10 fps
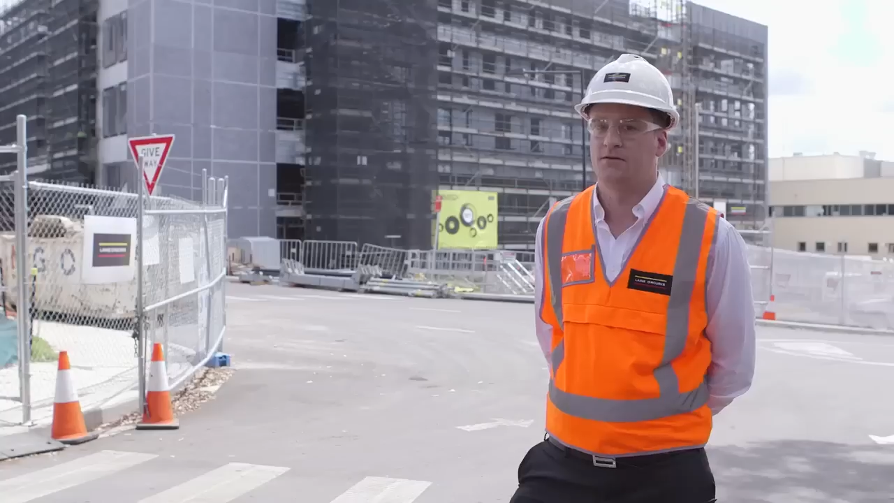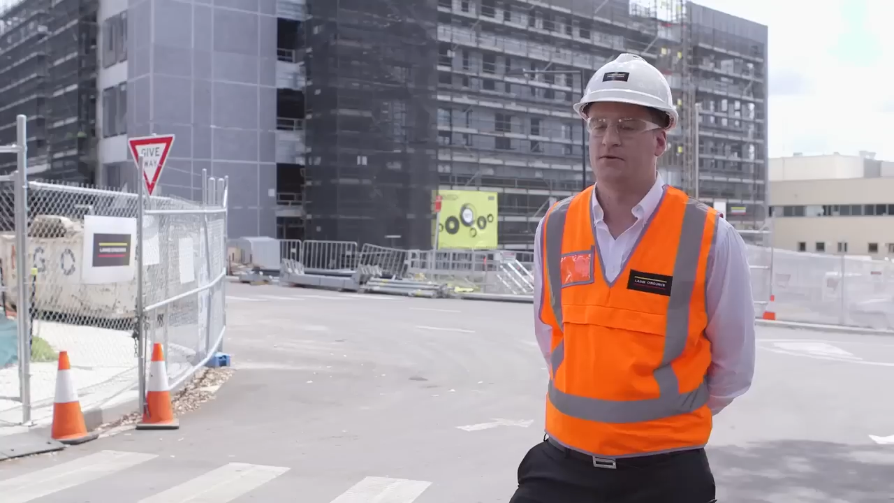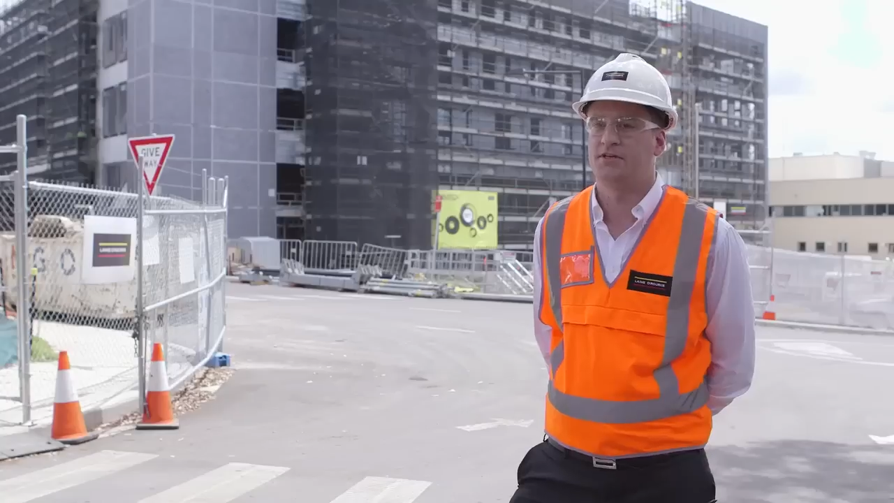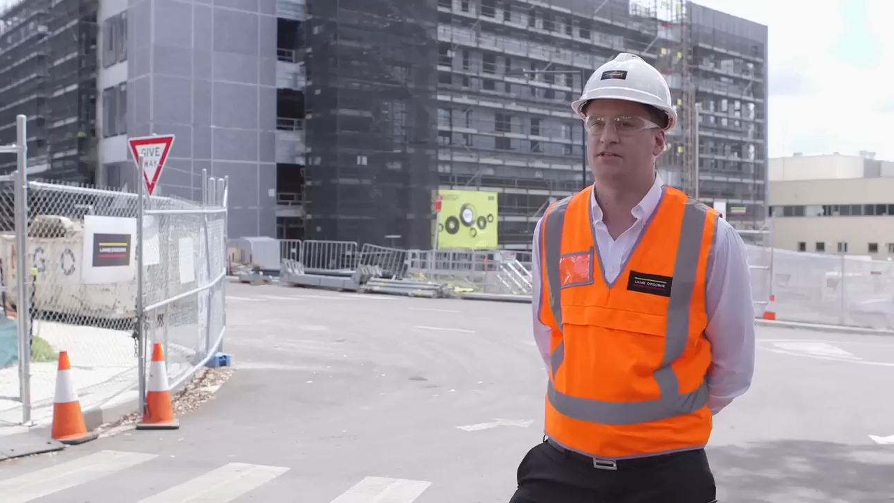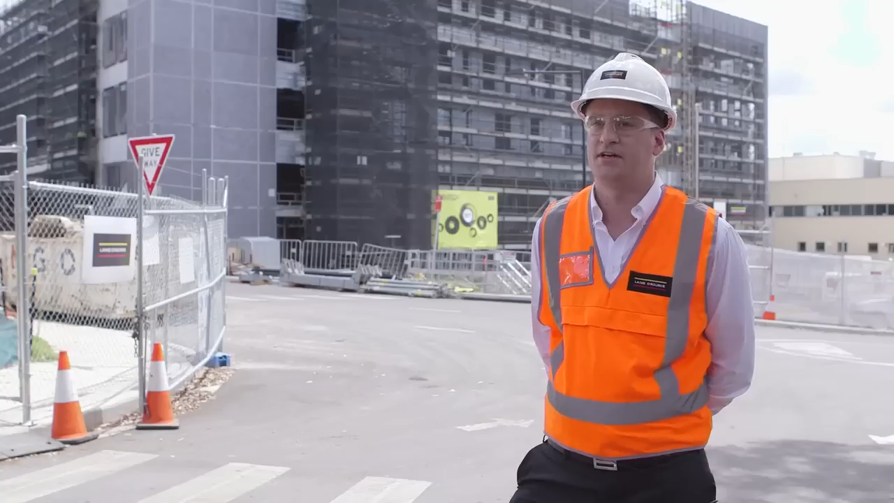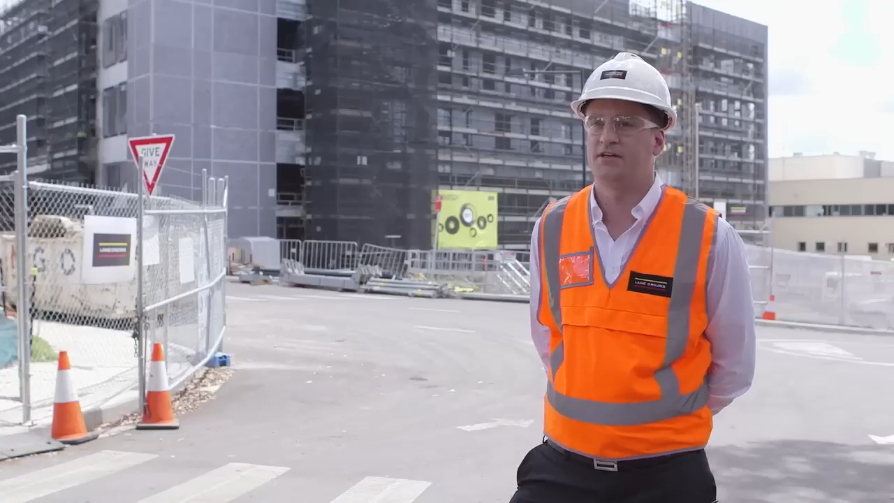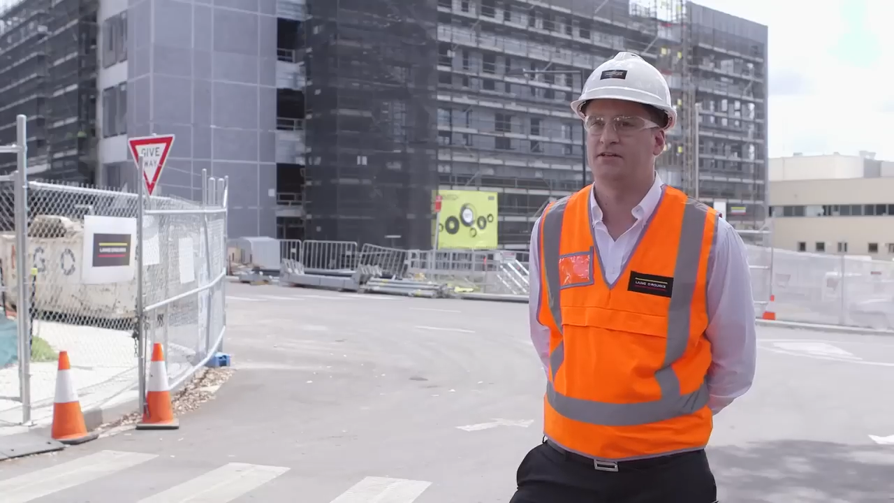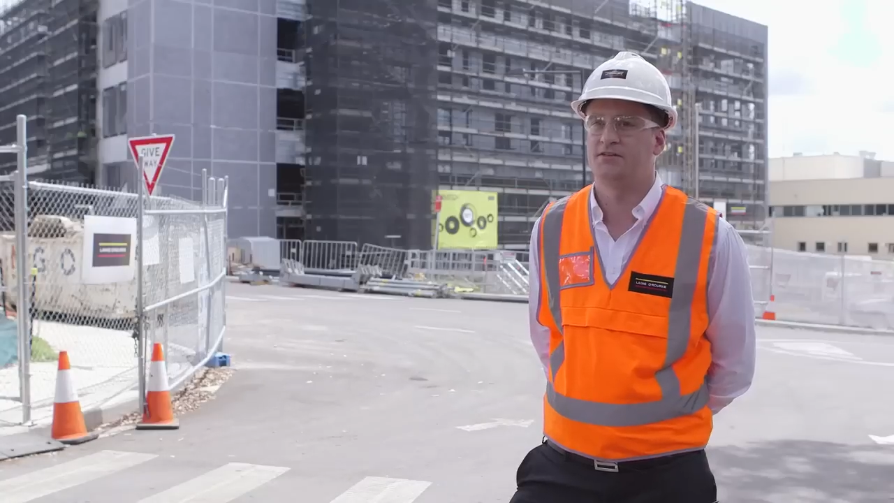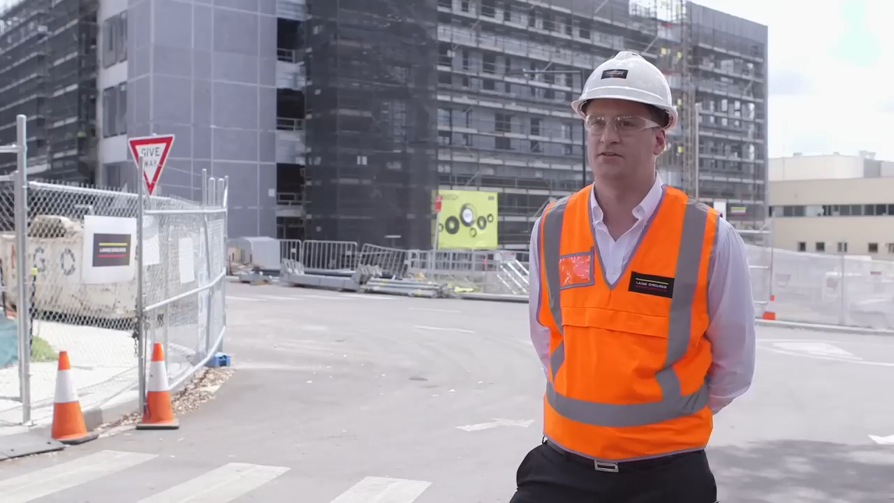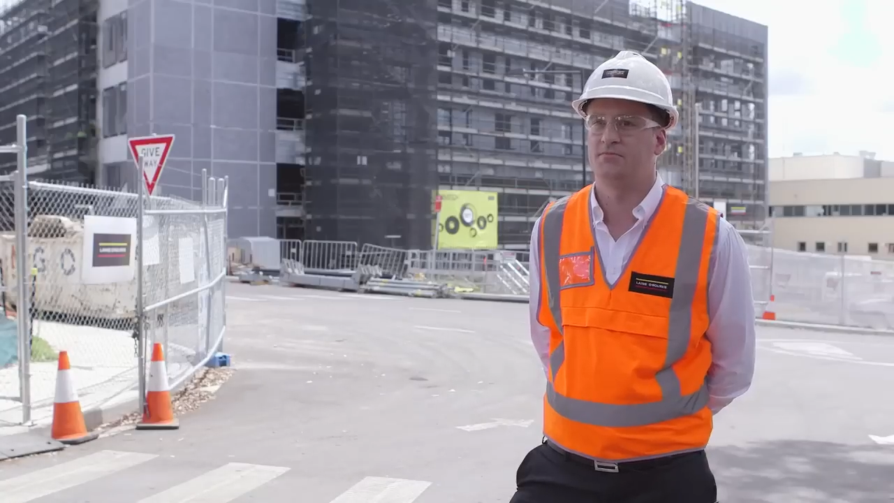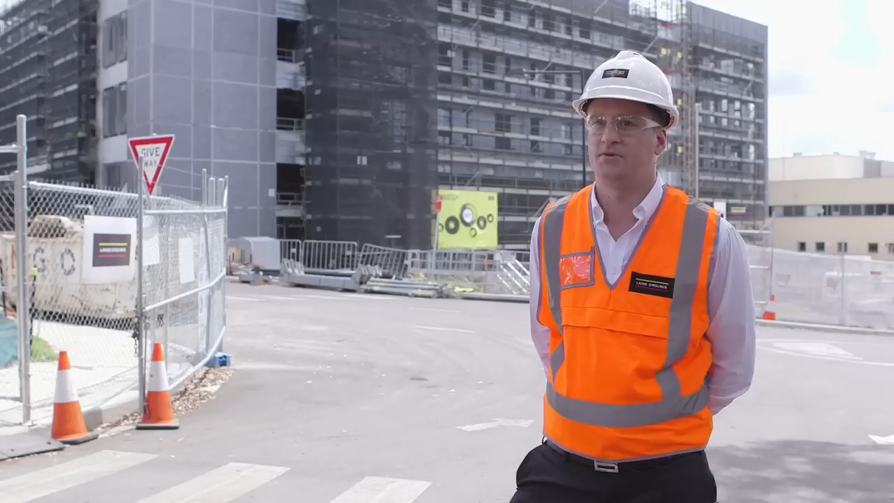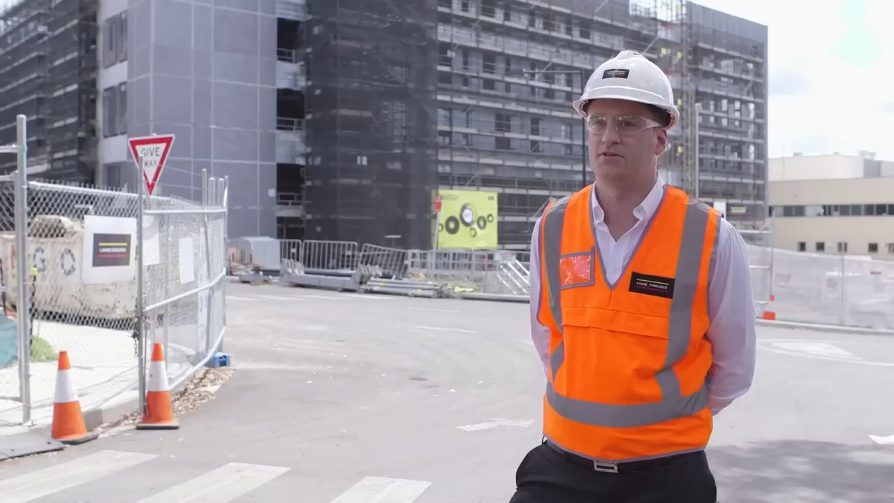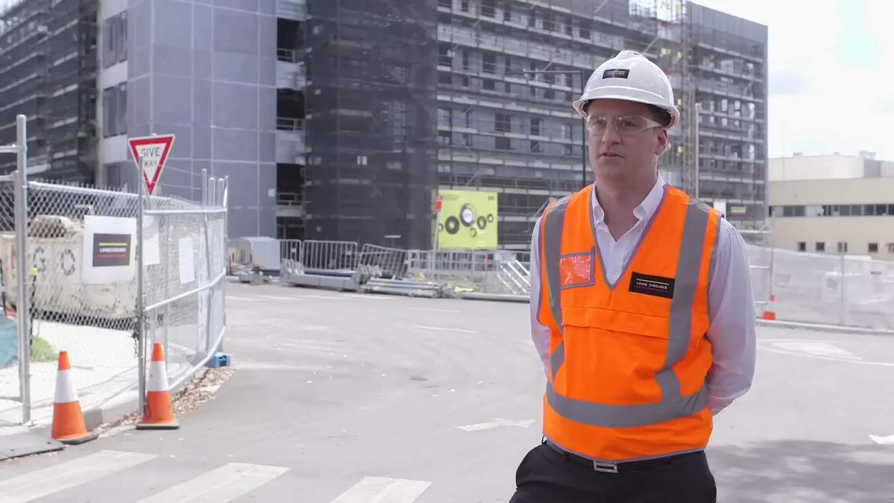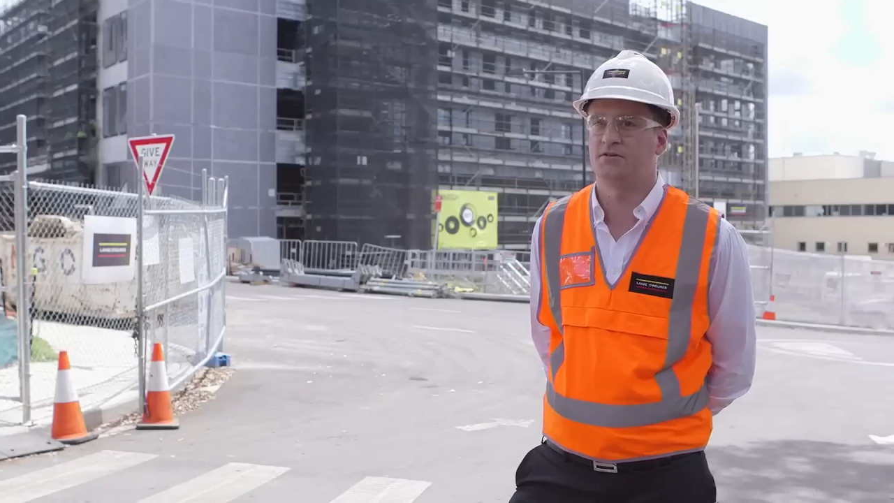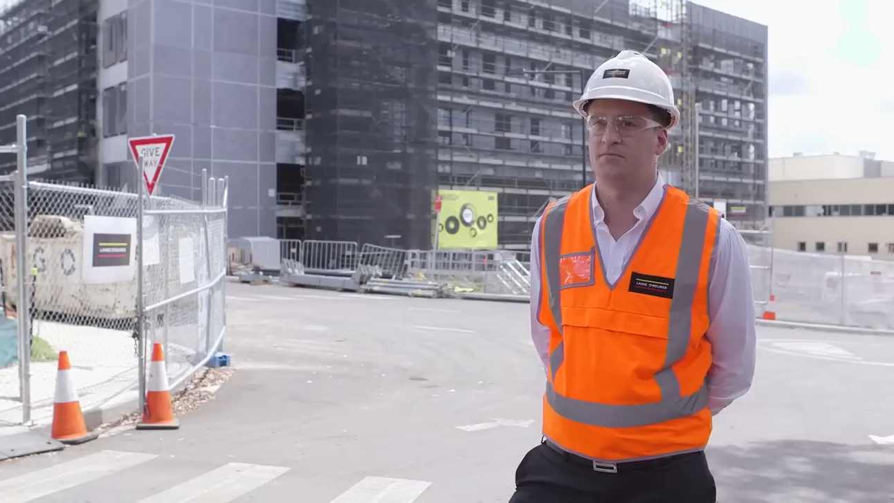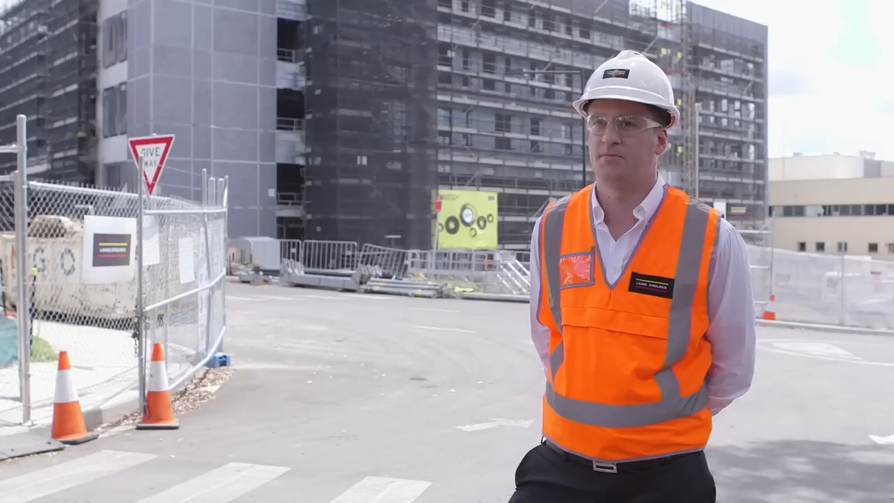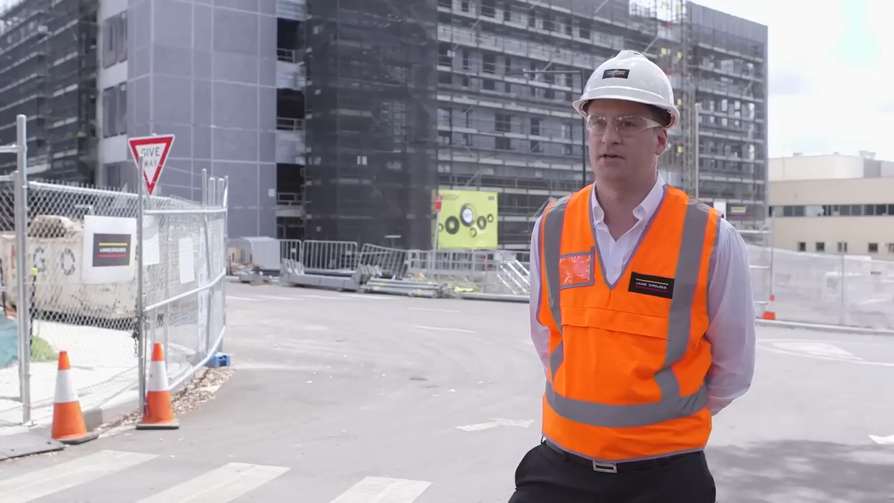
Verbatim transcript: We decided to do modular